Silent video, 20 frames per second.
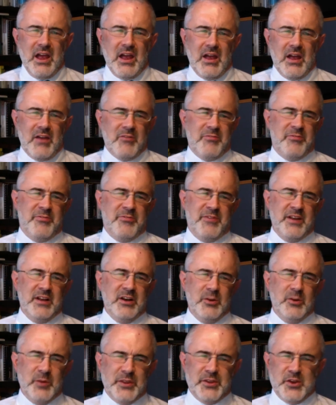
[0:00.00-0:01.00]
filled
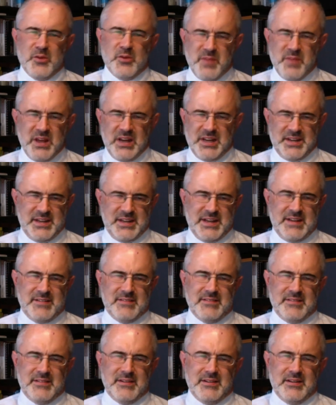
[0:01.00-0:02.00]
with humility,
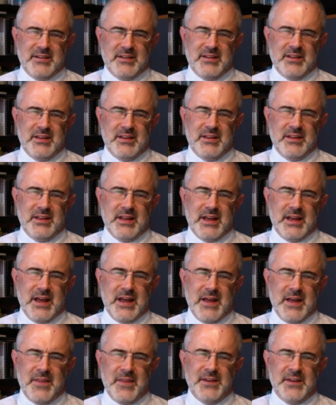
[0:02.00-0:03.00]

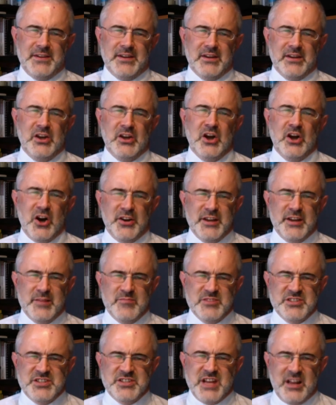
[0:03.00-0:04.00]
that God
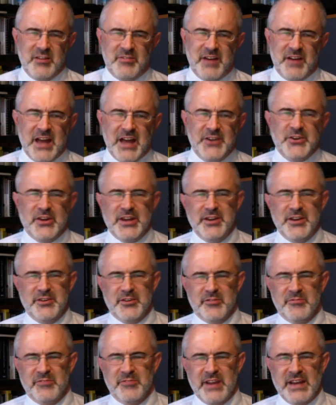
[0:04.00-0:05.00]
himself had to
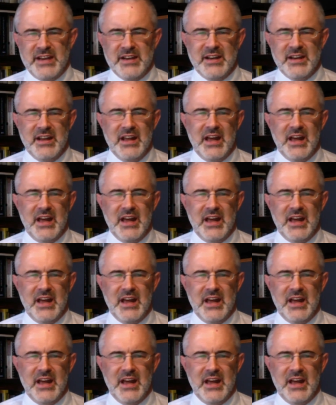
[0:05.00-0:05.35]
intervene.